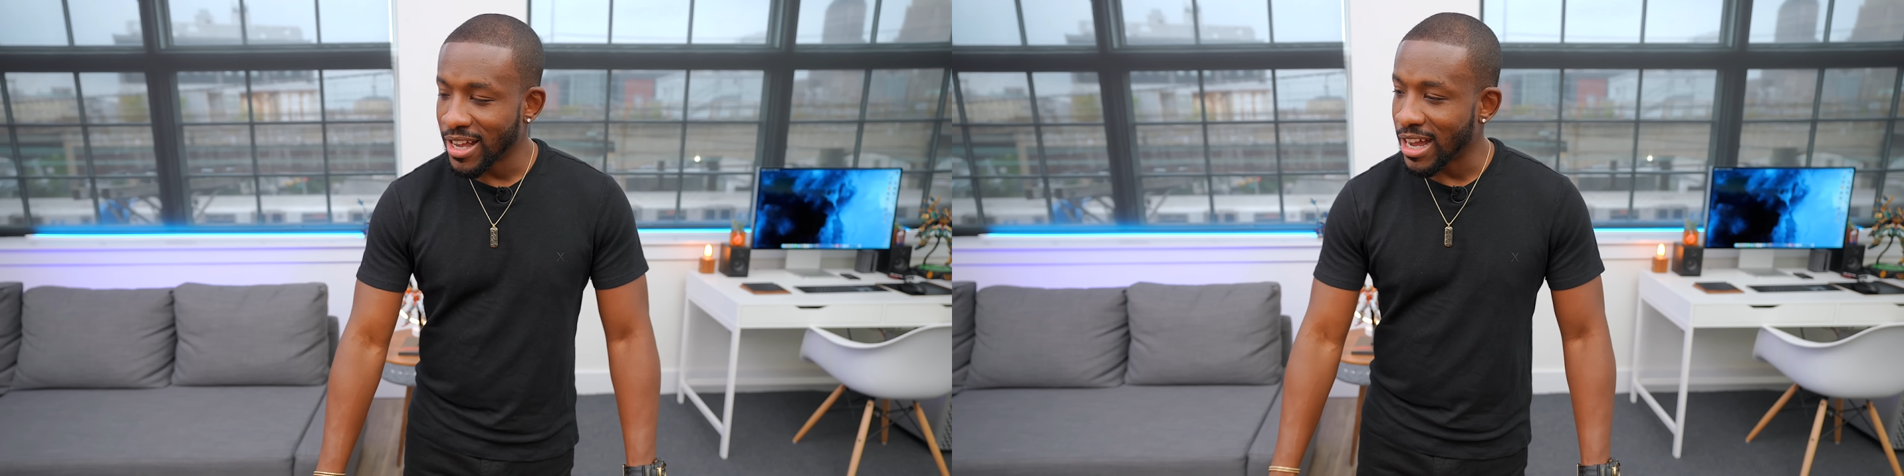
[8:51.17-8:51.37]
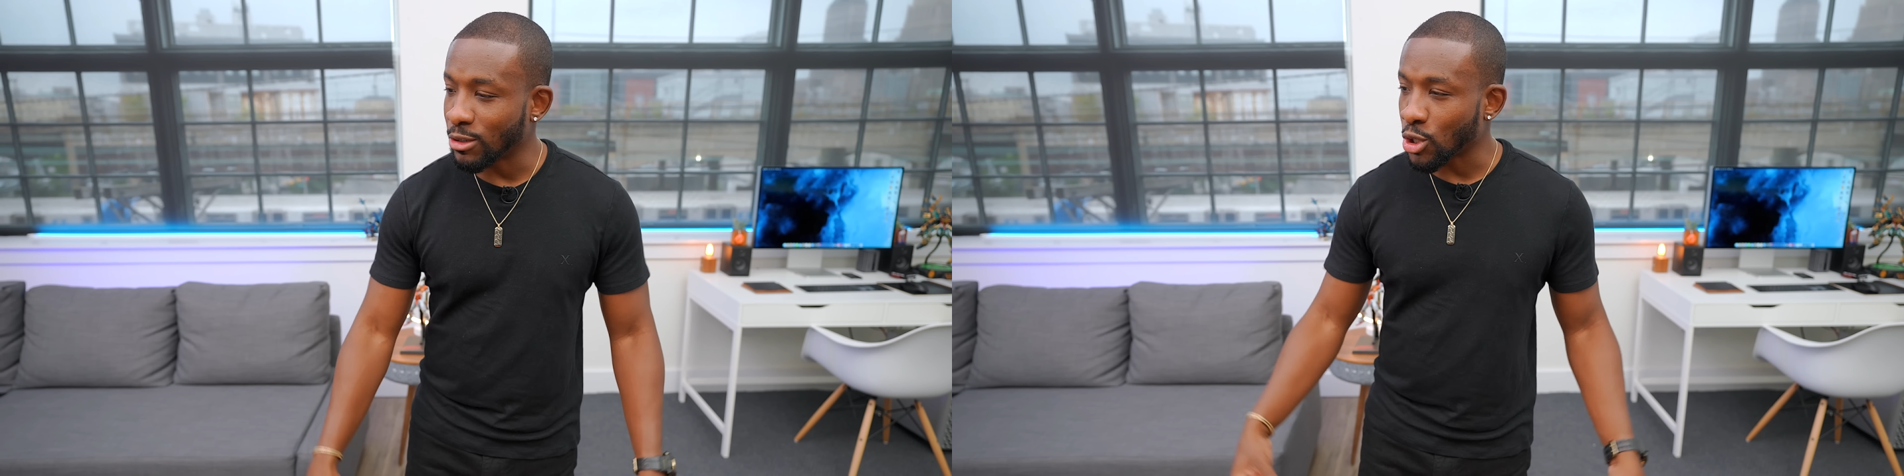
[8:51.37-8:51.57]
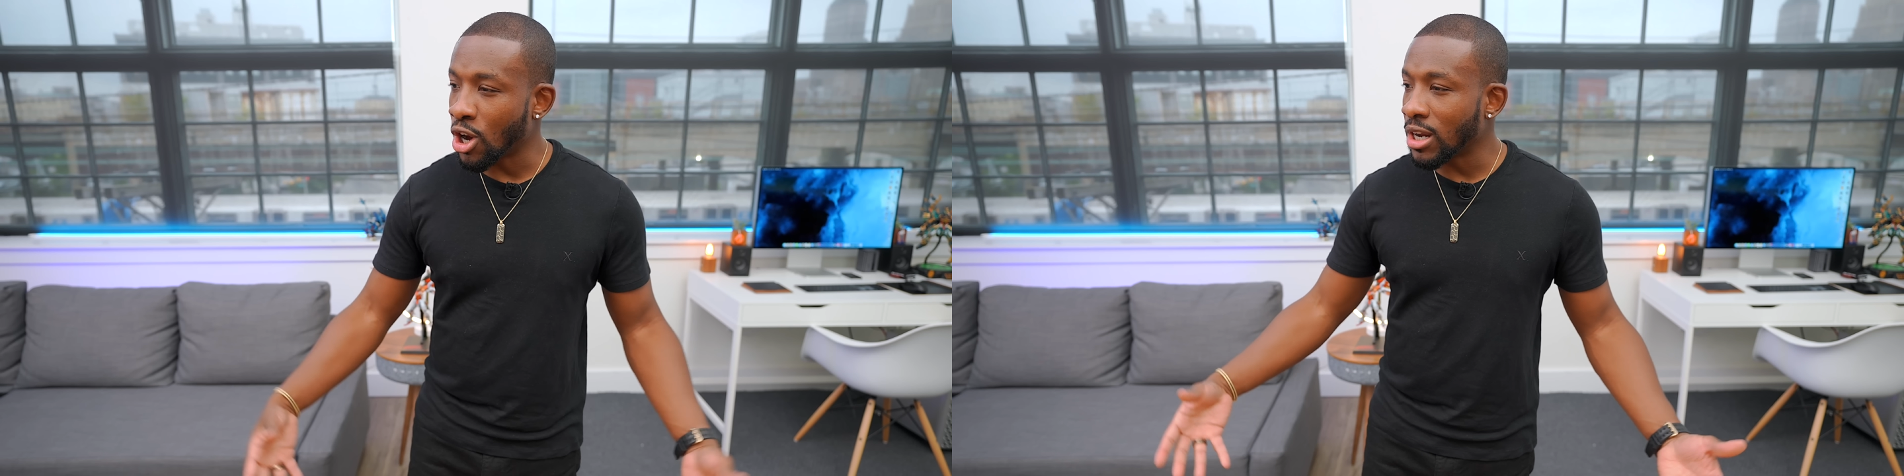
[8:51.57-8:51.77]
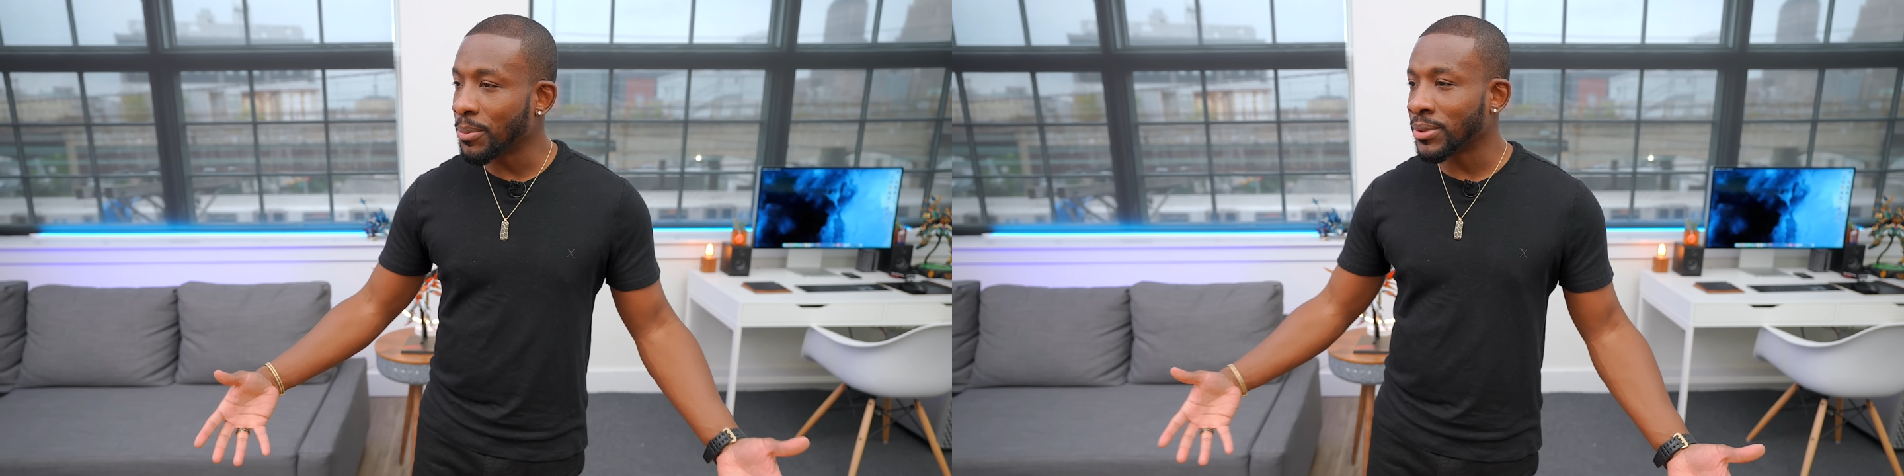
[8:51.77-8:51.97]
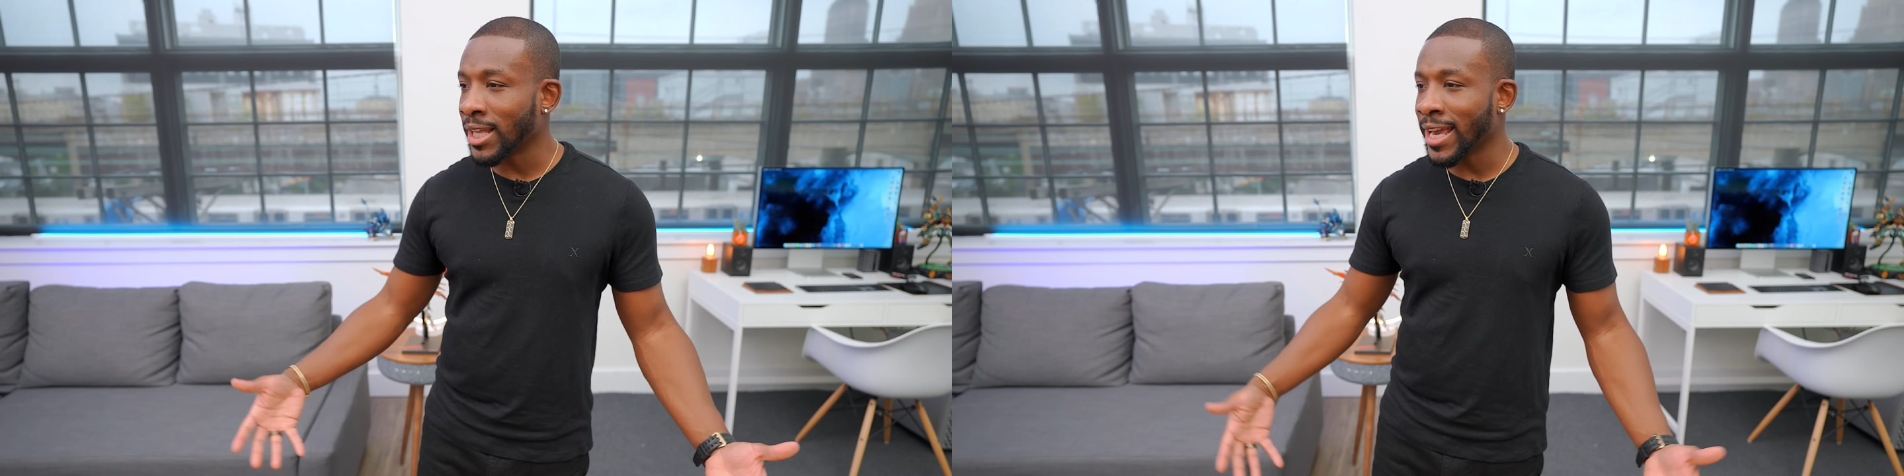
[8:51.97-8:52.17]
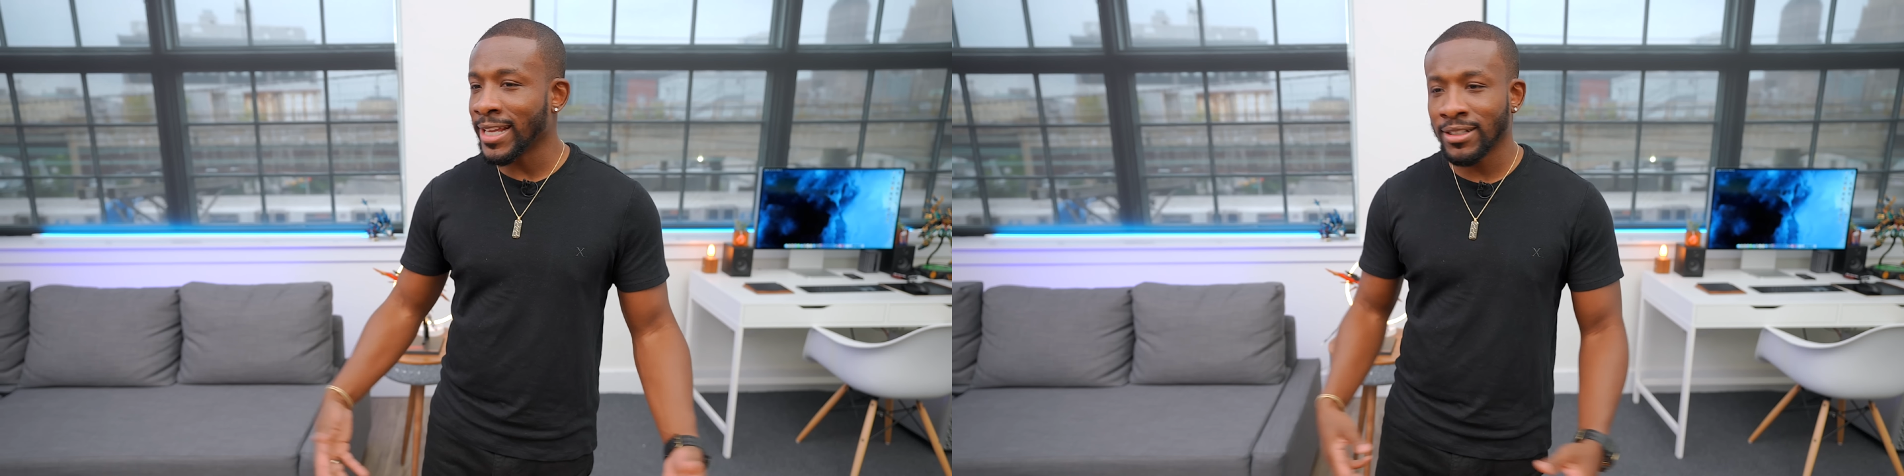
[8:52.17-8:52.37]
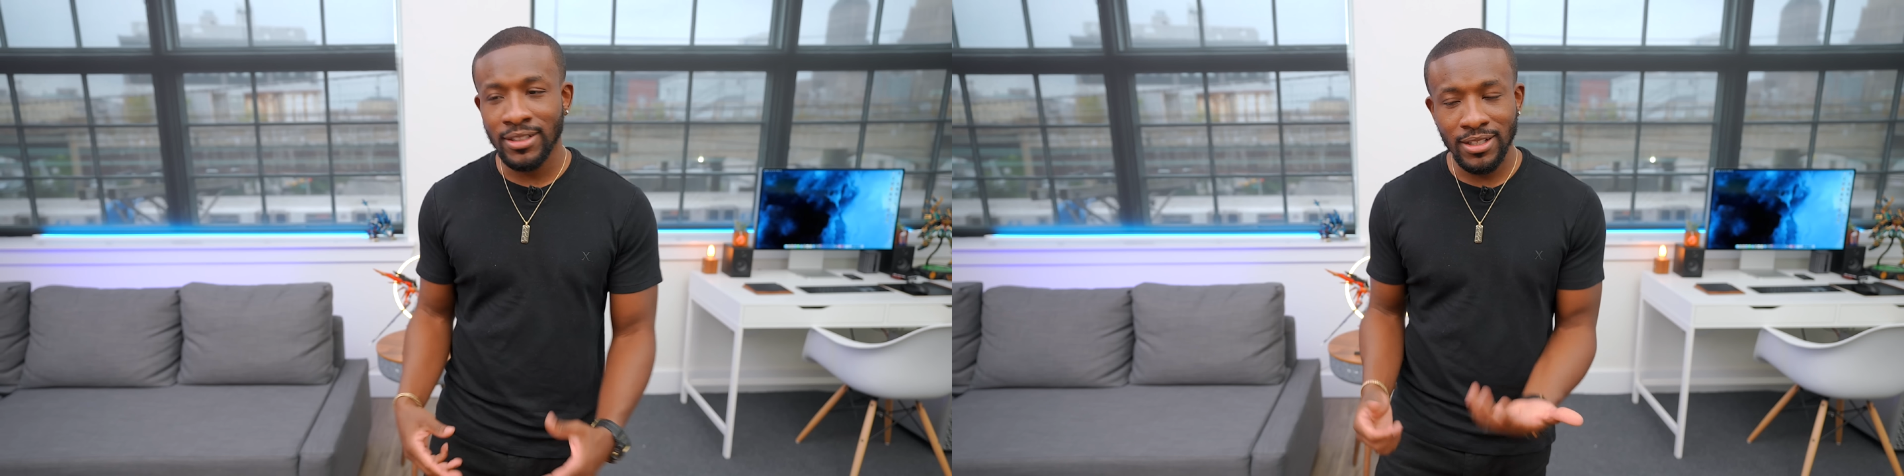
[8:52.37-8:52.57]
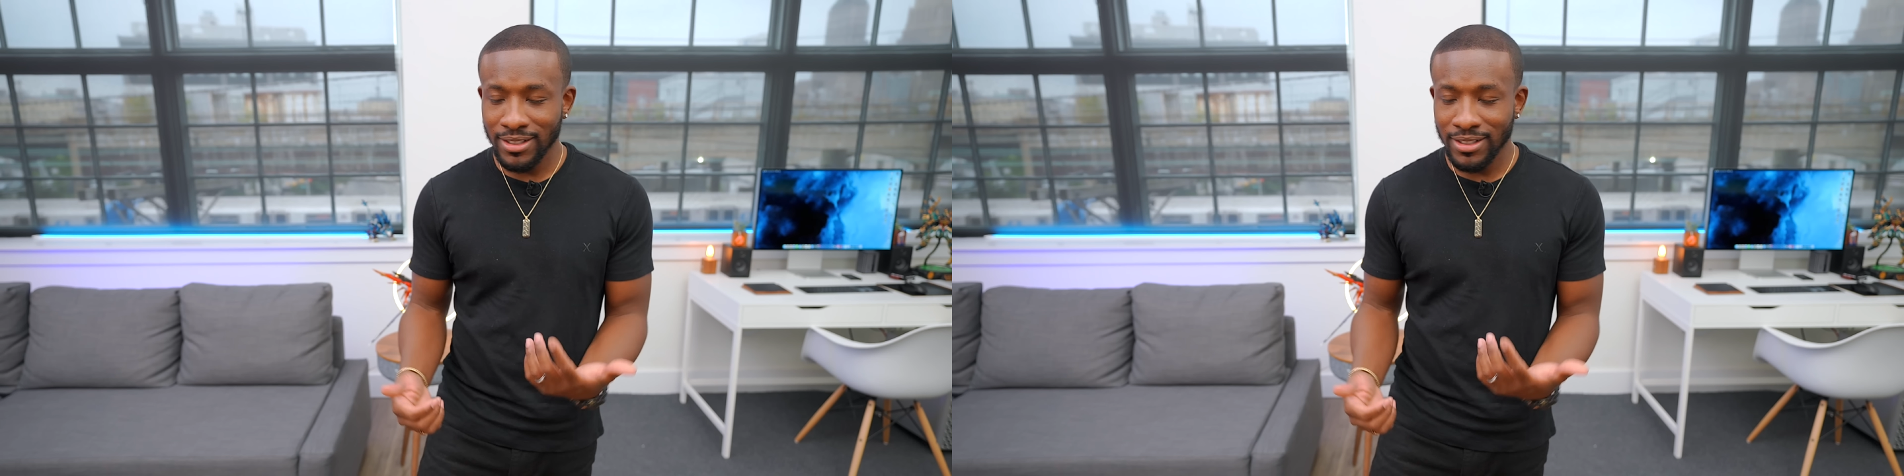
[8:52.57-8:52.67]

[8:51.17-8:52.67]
I was on a plane,